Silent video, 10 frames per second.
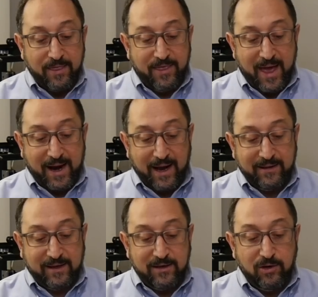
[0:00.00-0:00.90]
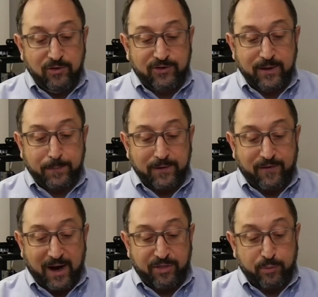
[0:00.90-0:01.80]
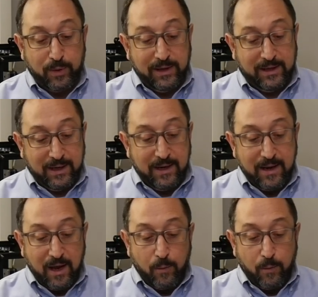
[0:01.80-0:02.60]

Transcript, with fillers: that I did use Simplify 3D,